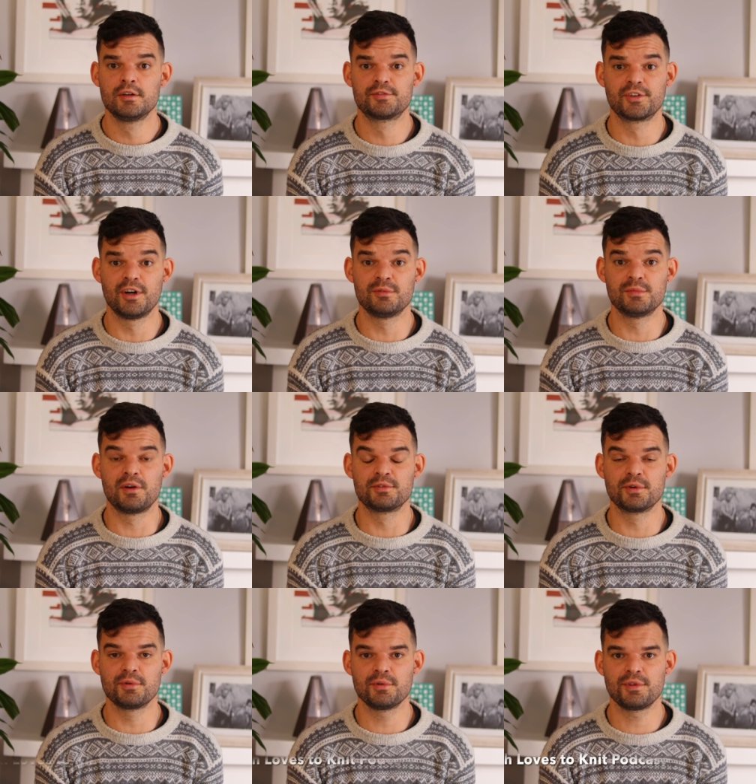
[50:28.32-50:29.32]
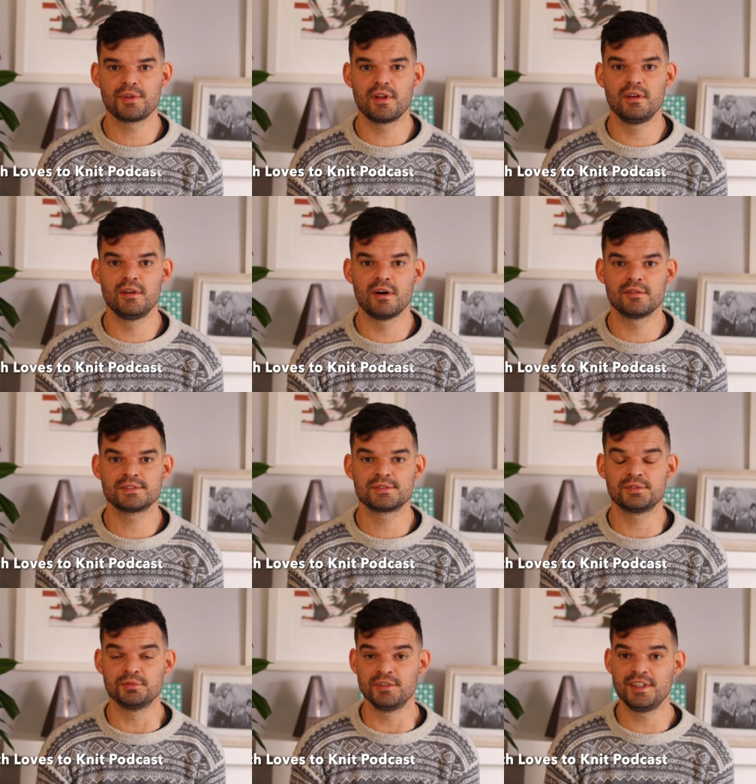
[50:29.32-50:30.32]
from Ruth Loves
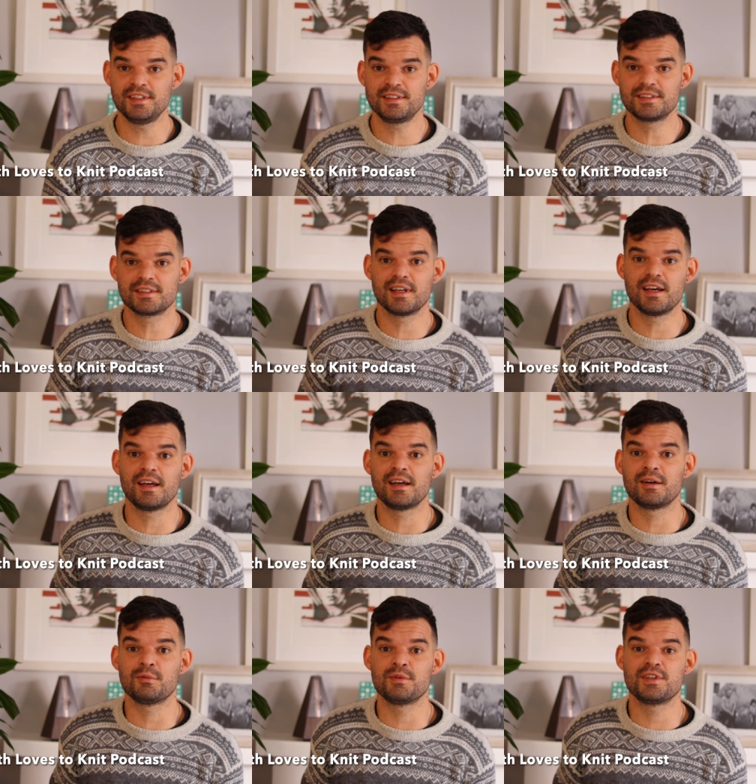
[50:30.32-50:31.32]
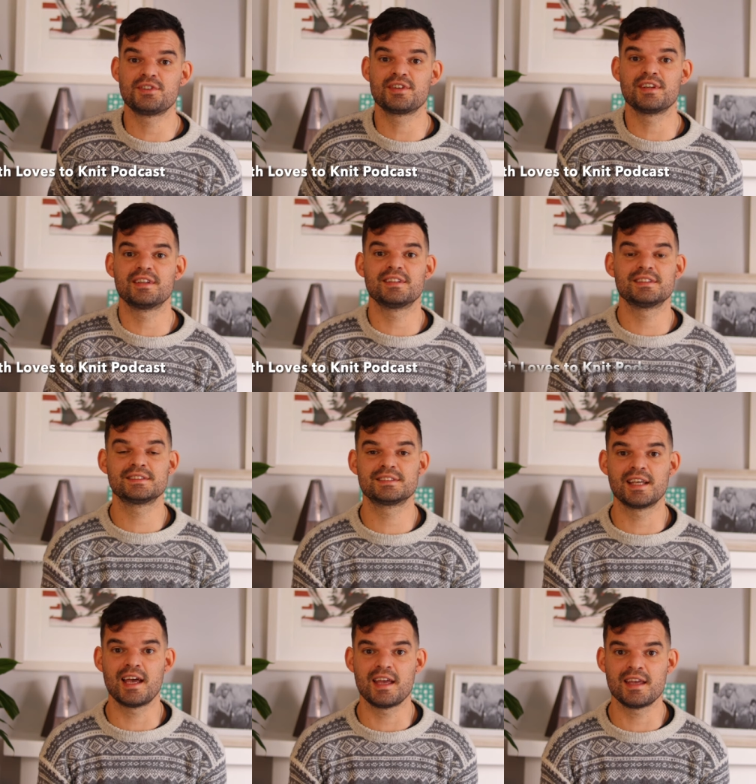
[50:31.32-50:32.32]
to Knit, uh, which is
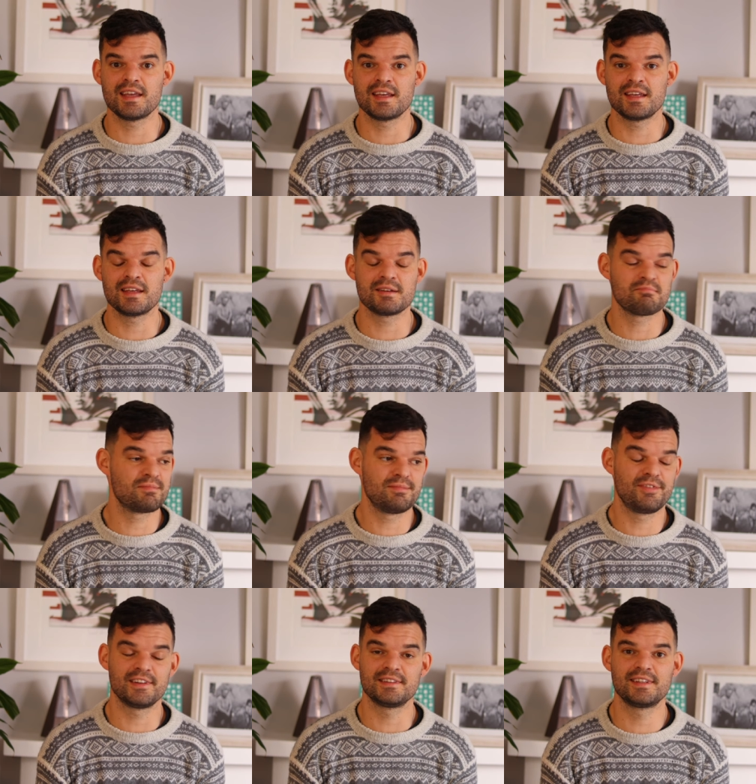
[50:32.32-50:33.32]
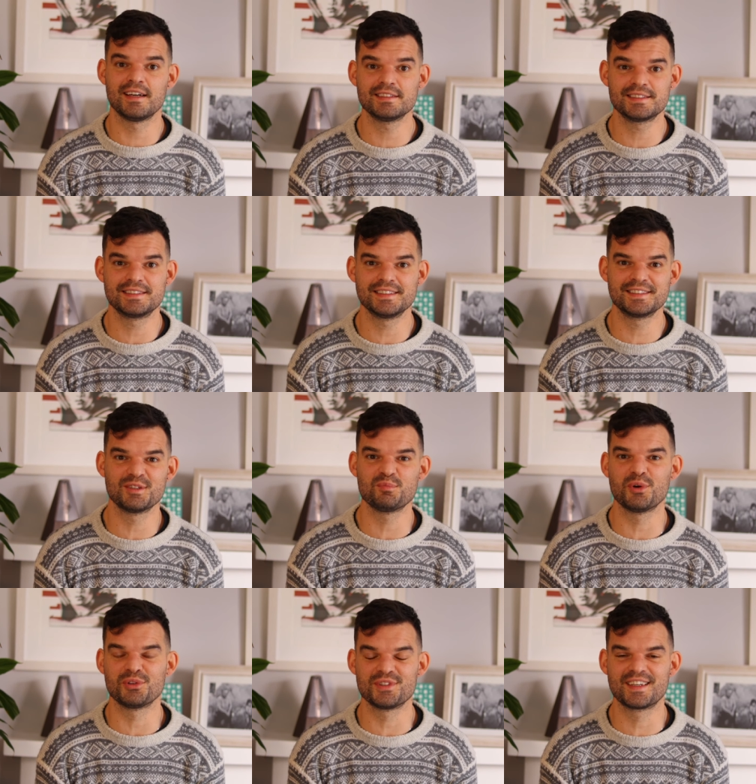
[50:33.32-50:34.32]
a fantastic
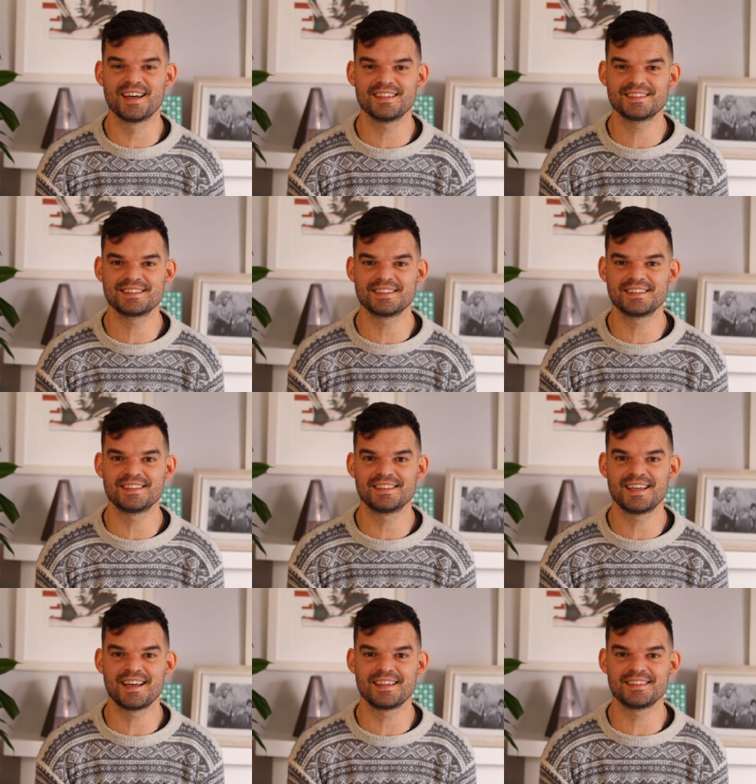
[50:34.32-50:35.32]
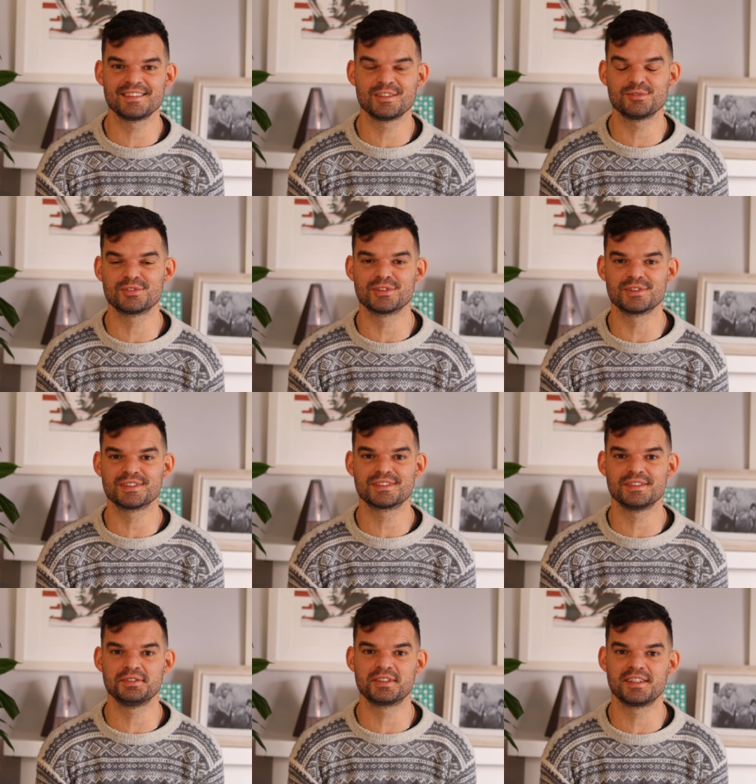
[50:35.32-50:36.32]
podcaster, and of course,
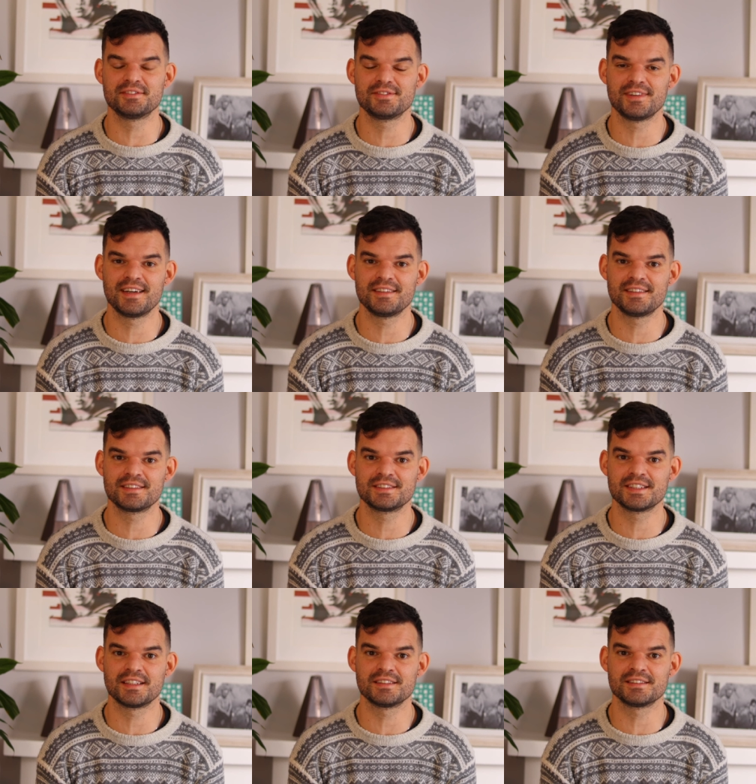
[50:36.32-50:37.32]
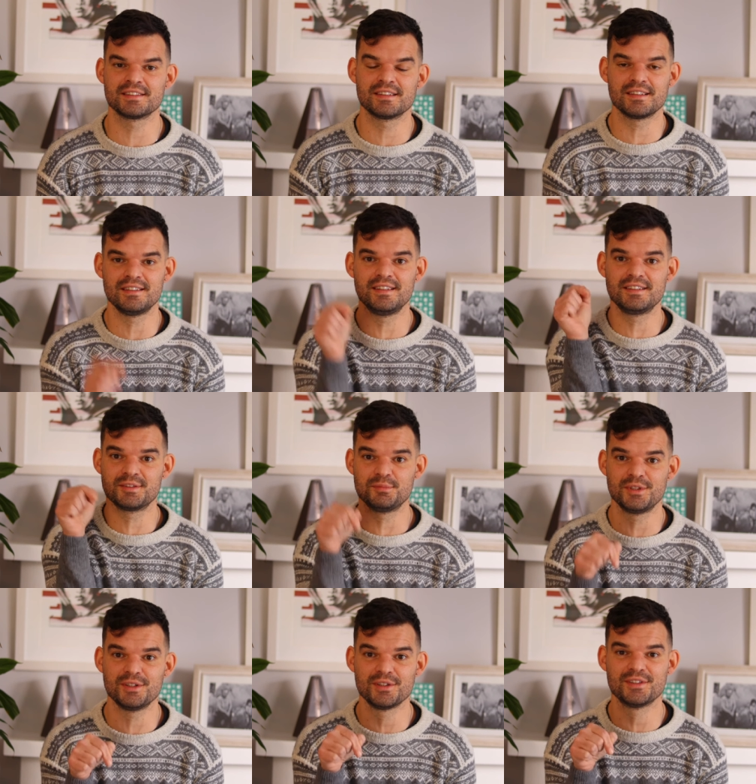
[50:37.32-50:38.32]
you can find her channel link
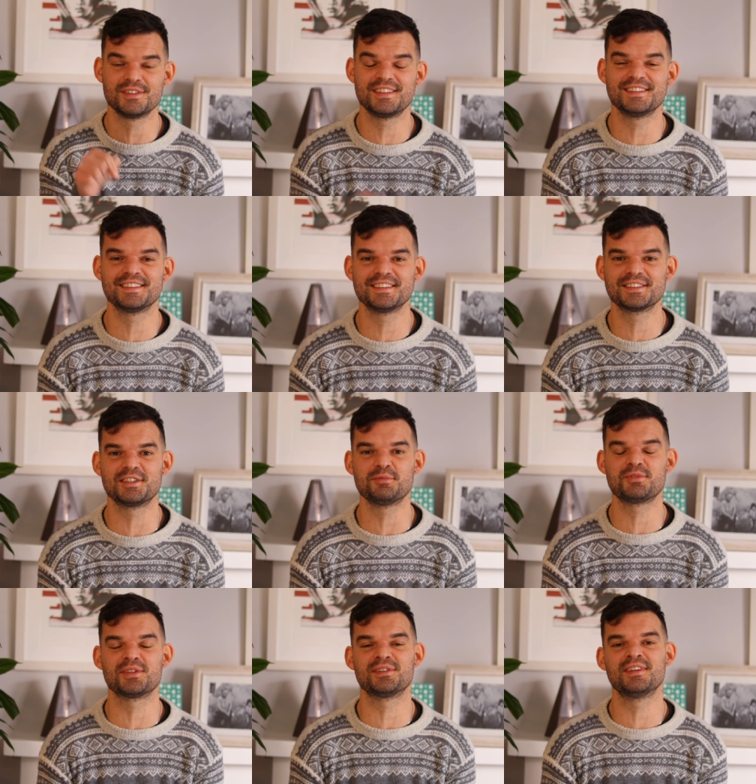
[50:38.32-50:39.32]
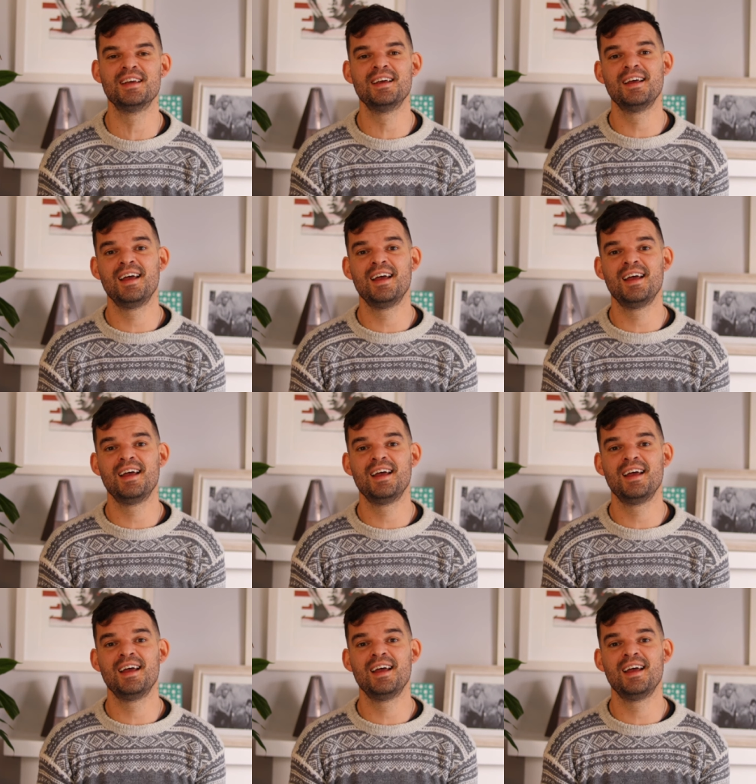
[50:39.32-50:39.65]
below in the description.